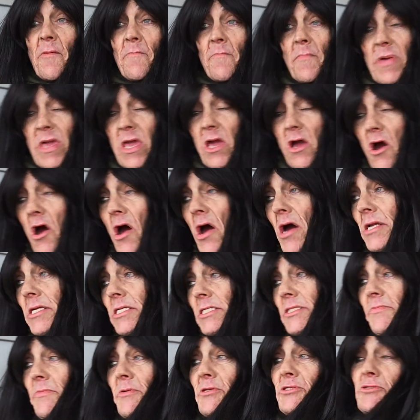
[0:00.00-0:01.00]
Be
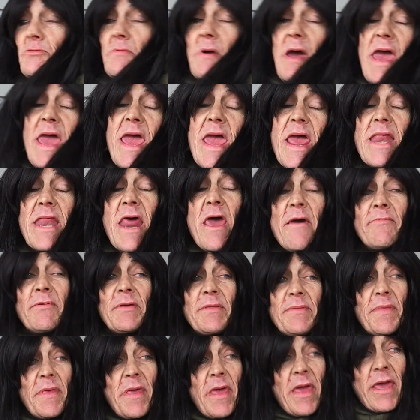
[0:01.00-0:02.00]
honest with you, I had
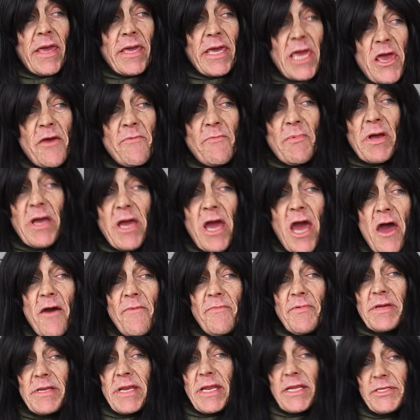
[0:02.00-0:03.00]
everything. In
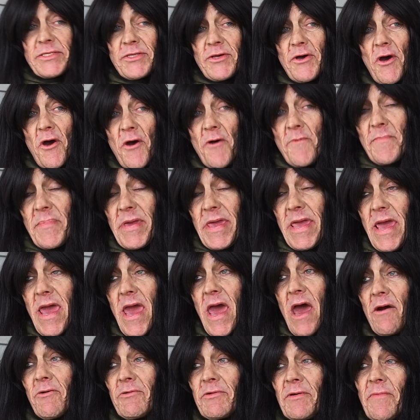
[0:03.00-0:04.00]
recovery, they taught me
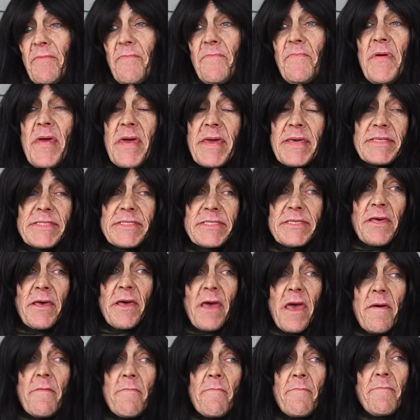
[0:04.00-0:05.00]
how to fix
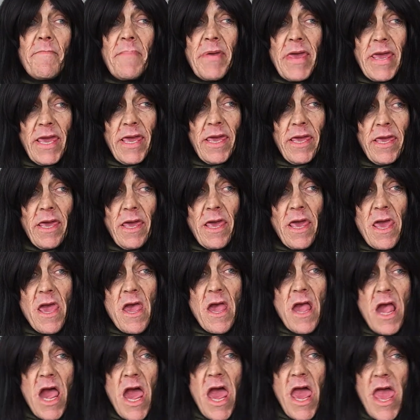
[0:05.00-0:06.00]
me
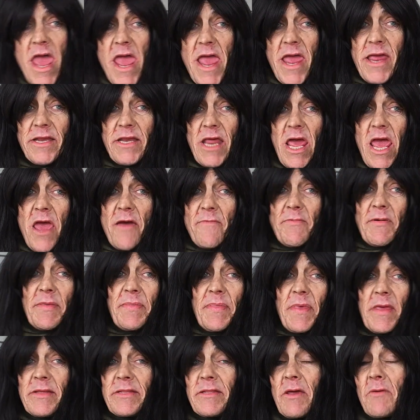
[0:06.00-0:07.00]
and
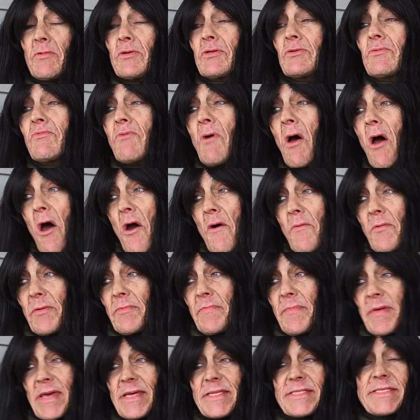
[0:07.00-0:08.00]
everything that was wrong with
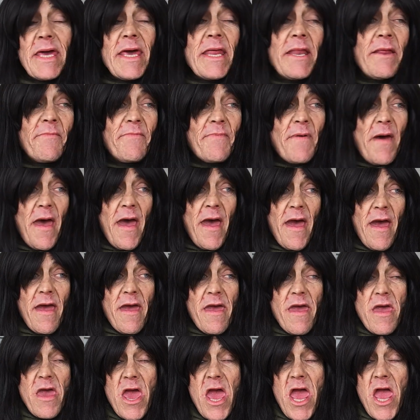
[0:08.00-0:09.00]
me, identify.
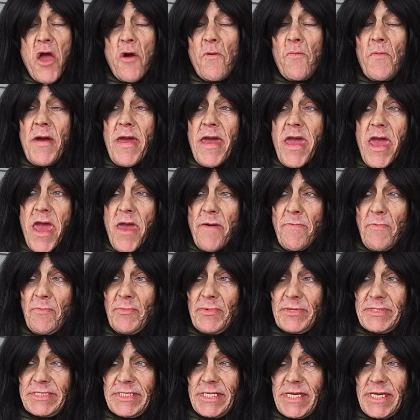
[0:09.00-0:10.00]
And what happened
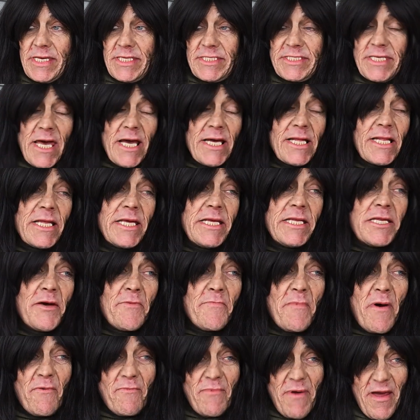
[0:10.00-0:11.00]
was this: I cleaned up
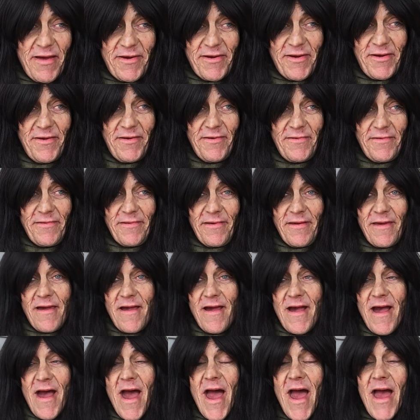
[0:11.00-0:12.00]
my record,
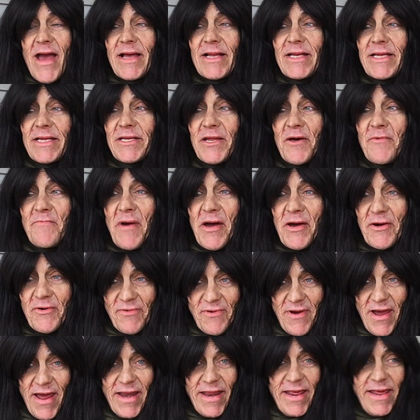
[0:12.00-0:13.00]
I cleaned up my
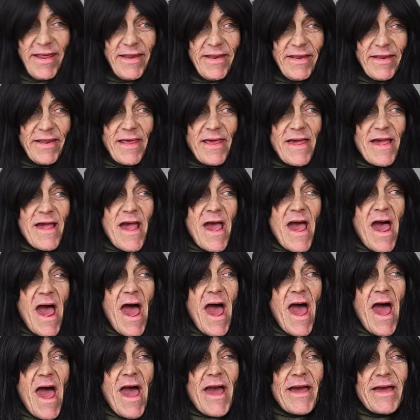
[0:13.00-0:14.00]
credit,
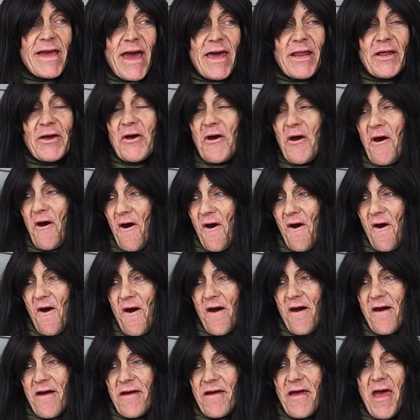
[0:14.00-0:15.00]
I got a
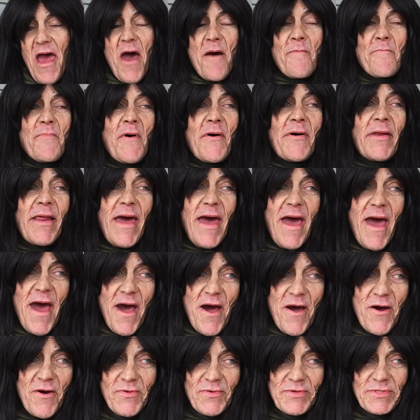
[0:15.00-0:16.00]
car, I bought a
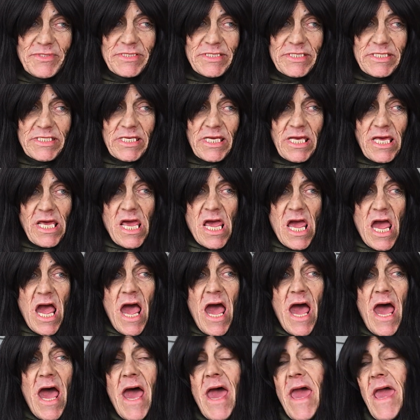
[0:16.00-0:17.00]
house.
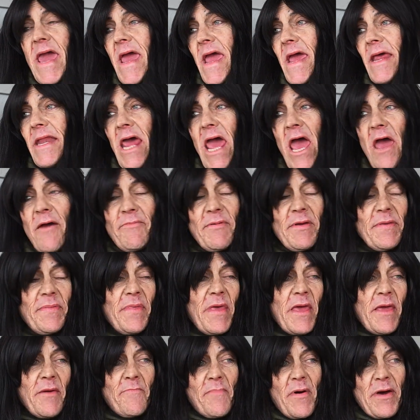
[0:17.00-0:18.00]
I had
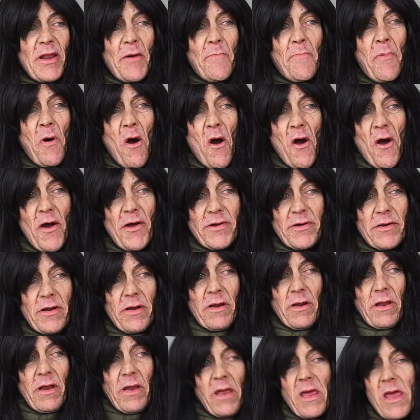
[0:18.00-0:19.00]
everything but a
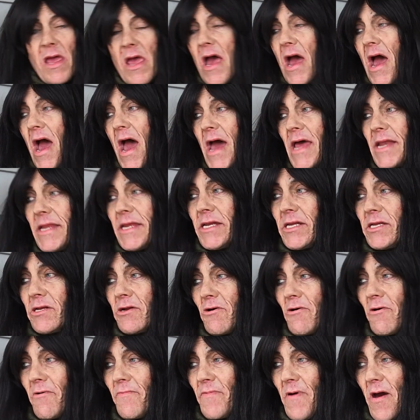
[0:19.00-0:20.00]
partner. I didn't
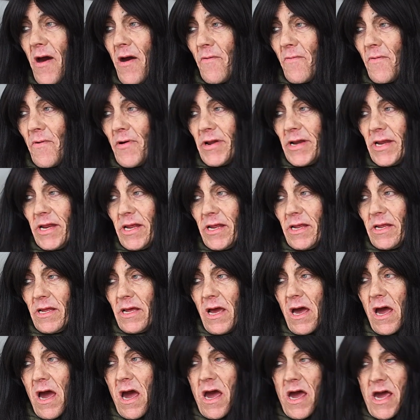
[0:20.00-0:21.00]
know if I wanted
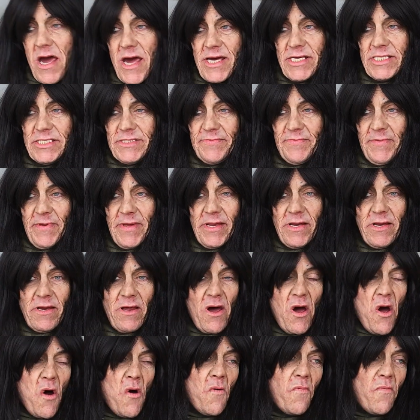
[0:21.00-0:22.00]
a husband,
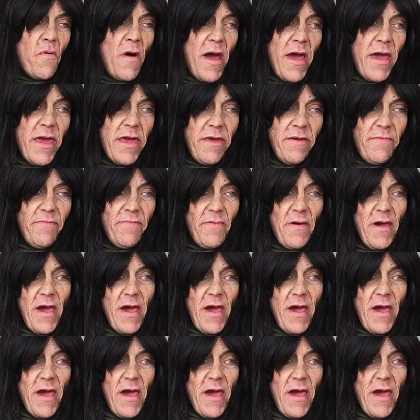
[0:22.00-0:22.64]
a wife.